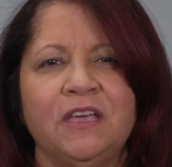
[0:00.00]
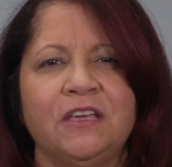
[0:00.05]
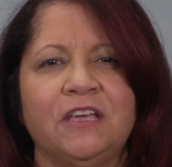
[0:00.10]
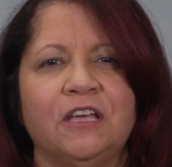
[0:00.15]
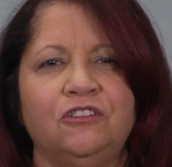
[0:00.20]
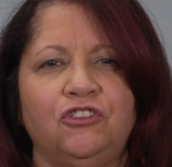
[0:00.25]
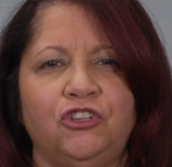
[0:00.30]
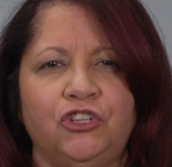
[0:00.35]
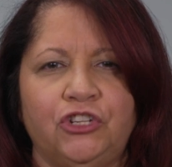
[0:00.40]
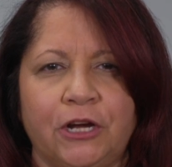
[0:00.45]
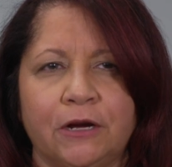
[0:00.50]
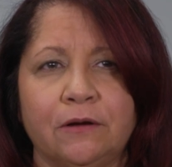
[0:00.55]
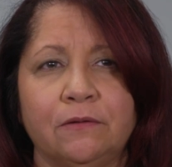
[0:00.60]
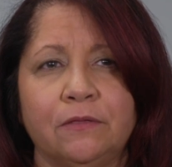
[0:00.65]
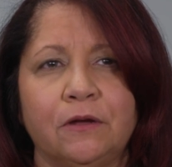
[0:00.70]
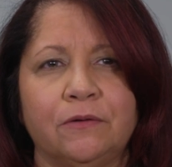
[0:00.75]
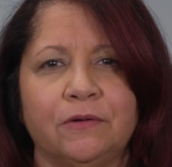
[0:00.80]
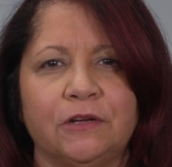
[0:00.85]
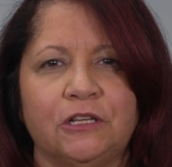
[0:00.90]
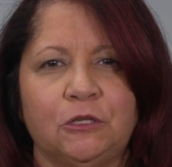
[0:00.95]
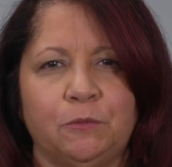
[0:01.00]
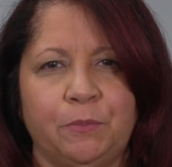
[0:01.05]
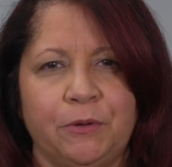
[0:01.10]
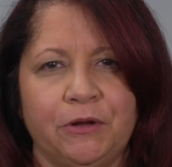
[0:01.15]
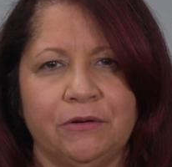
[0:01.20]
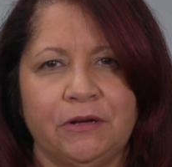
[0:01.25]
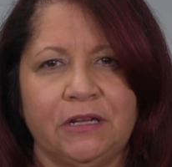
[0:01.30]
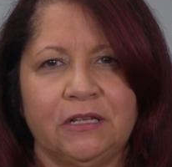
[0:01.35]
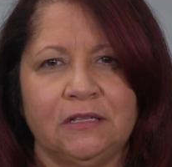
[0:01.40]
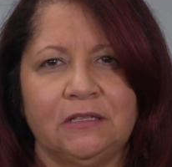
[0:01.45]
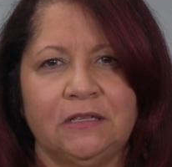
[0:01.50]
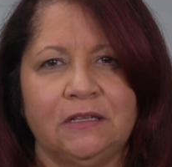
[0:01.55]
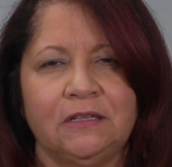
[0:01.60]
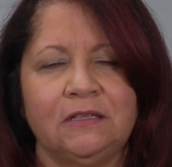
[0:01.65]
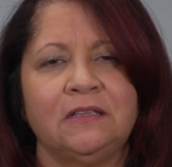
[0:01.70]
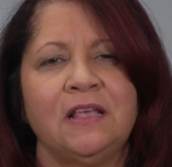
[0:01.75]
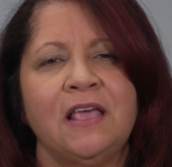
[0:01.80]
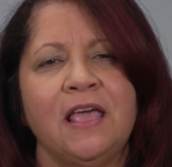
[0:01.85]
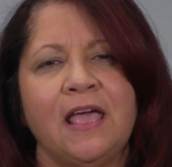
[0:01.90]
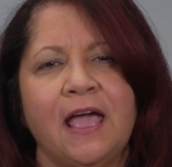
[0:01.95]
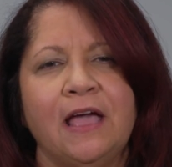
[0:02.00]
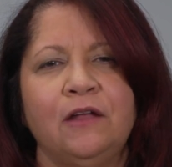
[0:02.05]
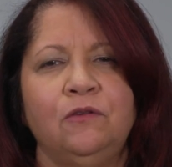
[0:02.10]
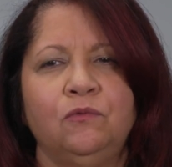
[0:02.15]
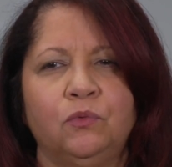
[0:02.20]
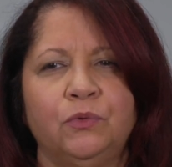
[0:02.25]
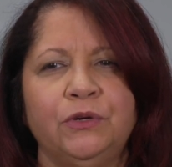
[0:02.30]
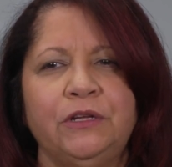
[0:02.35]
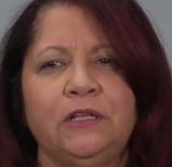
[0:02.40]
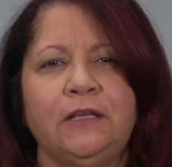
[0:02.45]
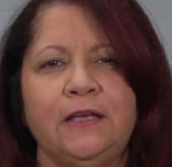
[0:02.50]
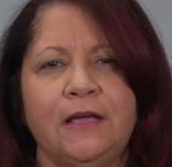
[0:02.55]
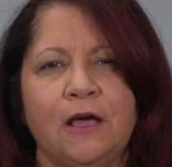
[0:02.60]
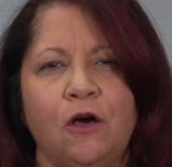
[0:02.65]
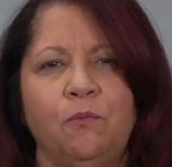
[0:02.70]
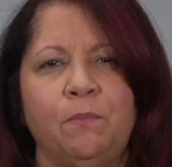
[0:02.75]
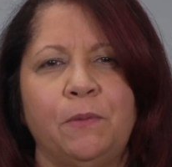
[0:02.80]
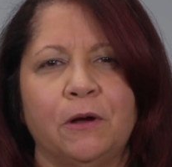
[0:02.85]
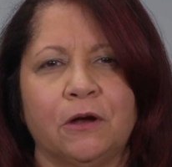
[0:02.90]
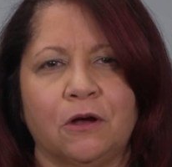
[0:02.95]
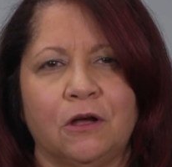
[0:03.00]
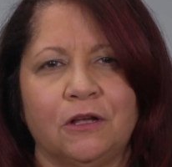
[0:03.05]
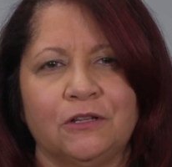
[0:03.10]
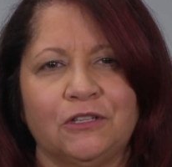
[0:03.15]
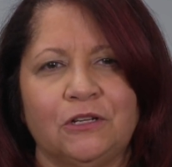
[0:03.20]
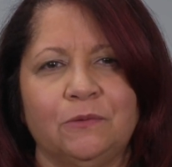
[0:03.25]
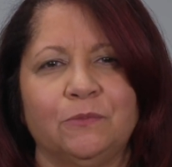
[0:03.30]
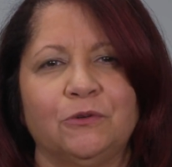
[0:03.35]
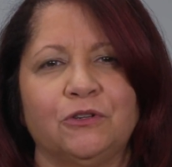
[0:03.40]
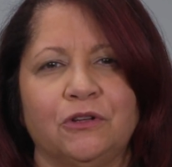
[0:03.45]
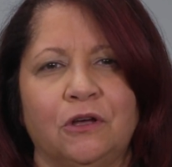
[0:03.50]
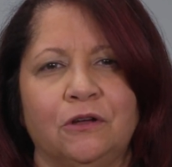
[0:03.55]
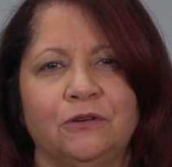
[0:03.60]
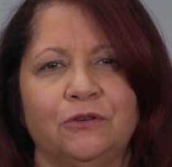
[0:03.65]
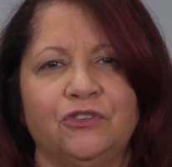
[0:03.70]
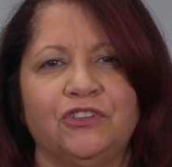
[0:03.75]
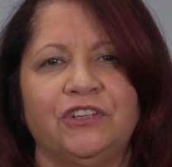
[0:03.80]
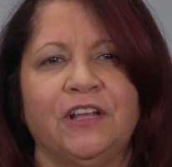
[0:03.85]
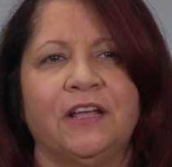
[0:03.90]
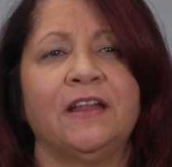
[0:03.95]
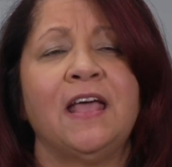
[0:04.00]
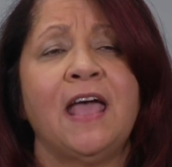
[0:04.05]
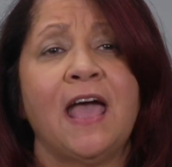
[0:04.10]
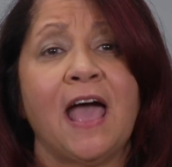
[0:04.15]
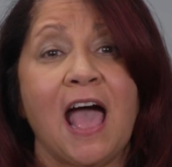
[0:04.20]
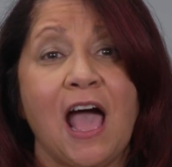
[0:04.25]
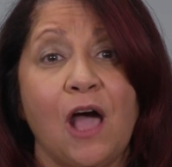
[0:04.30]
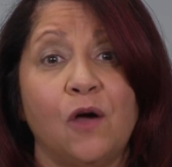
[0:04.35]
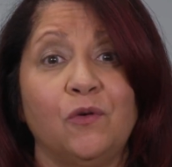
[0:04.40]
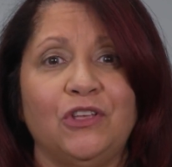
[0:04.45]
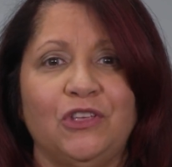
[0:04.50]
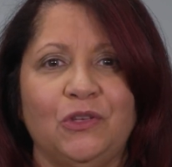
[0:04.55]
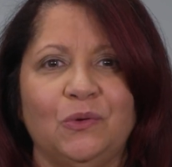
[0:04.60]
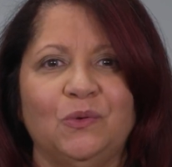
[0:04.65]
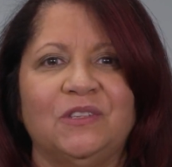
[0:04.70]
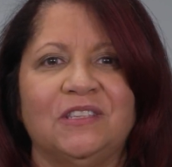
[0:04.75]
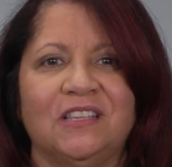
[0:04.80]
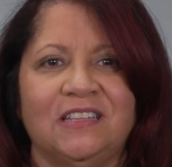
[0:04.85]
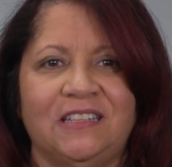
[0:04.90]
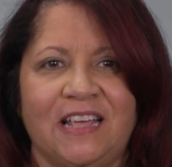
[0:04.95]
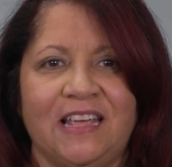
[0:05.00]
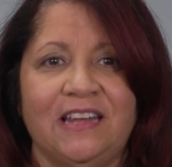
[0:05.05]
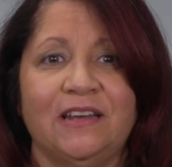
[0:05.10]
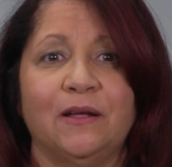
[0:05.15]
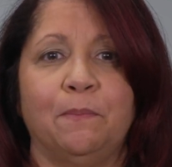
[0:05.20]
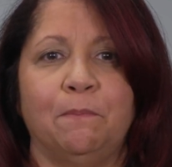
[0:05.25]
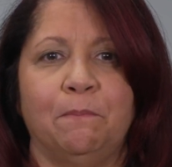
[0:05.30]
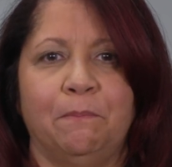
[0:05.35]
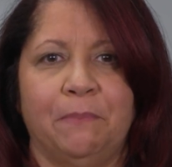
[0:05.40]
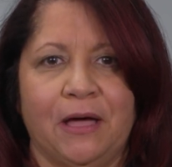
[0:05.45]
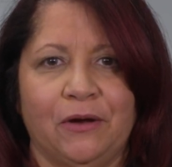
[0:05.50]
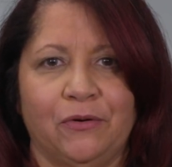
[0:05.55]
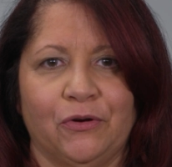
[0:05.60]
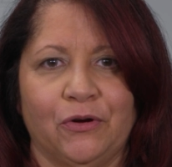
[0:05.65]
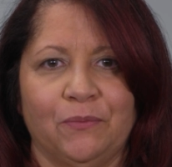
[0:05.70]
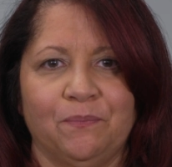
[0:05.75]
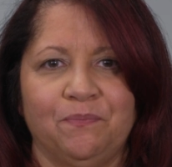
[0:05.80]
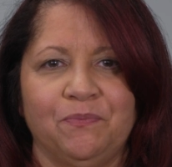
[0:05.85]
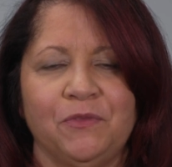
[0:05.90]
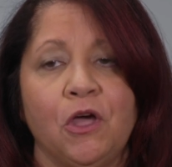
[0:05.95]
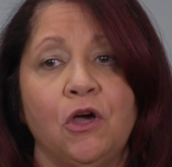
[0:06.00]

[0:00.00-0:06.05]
can share their experiences, and really help our customers understand how to use the data better.